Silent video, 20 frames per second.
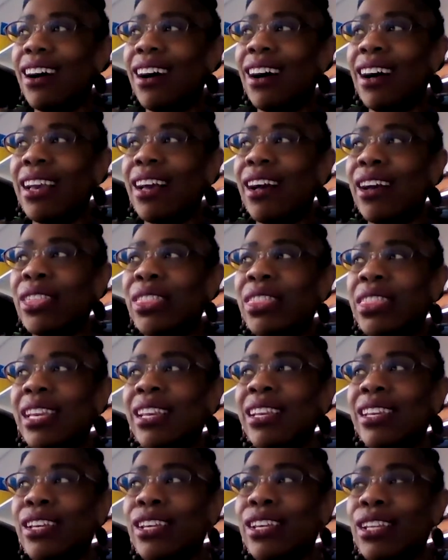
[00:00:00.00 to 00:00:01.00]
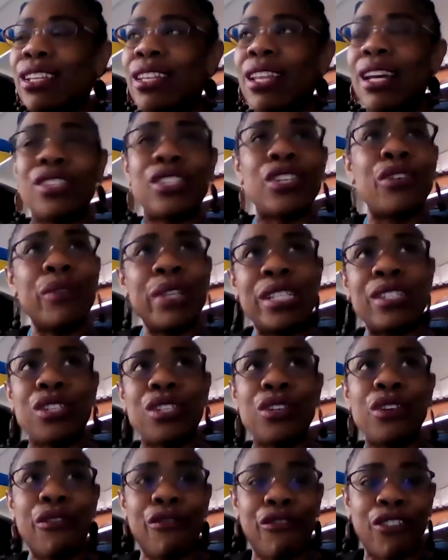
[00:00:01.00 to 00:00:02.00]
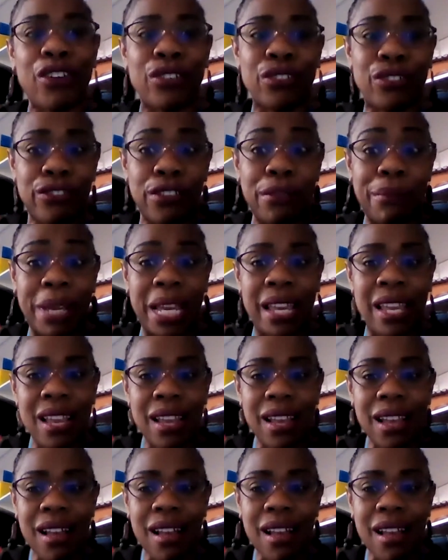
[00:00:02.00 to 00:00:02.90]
I think, so it's twofold for me.